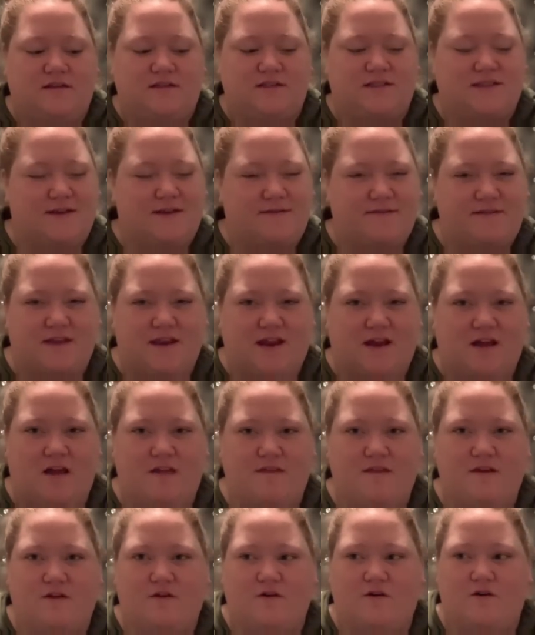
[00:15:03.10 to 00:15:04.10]
stuff that I got
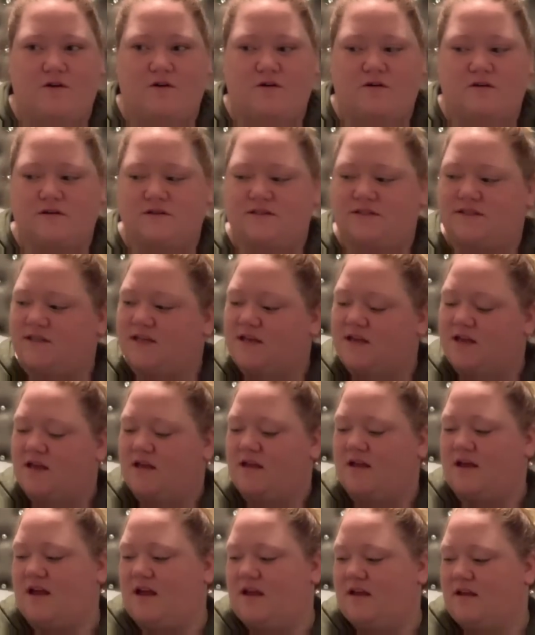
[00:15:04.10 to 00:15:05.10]
the girls.
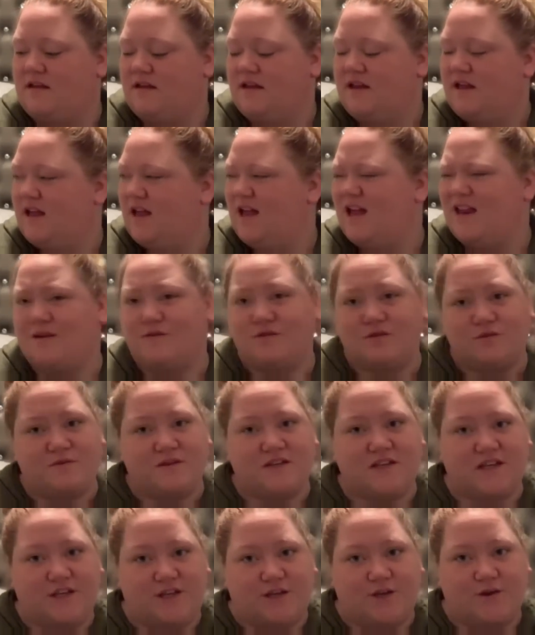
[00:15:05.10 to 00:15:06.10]
And it was
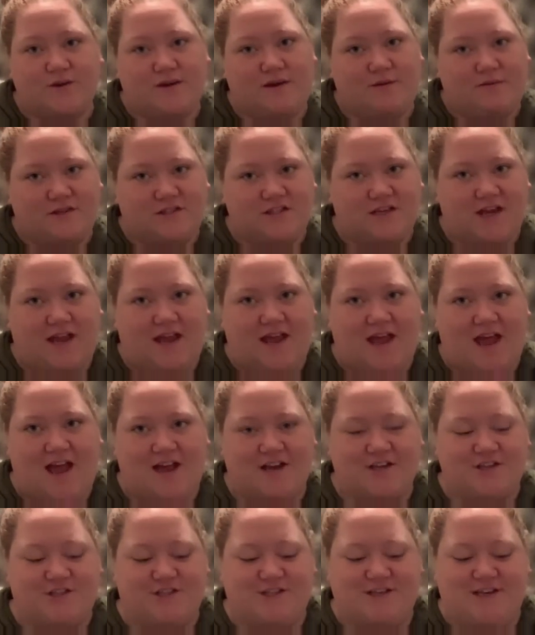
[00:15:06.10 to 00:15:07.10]
really cute. I wish I
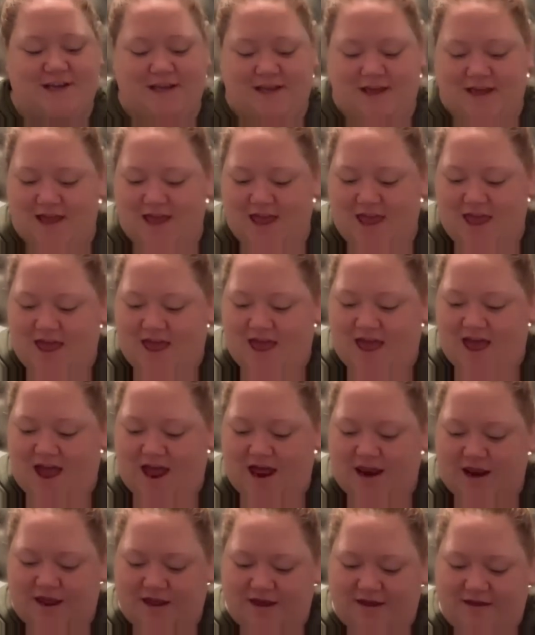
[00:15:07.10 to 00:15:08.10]
actually
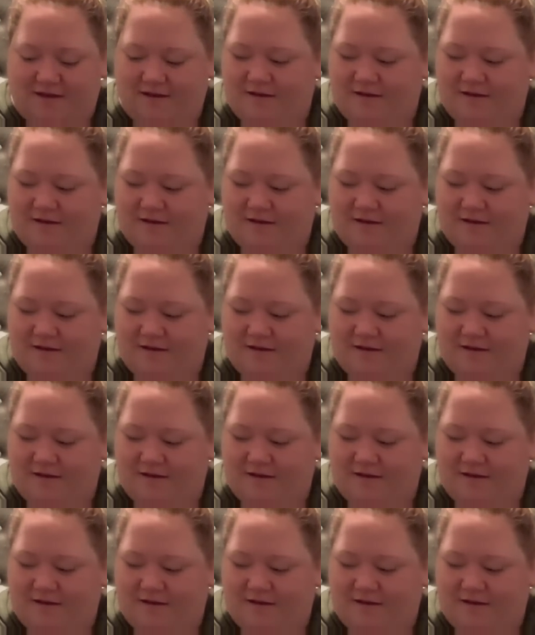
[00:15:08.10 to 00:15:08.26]
had it.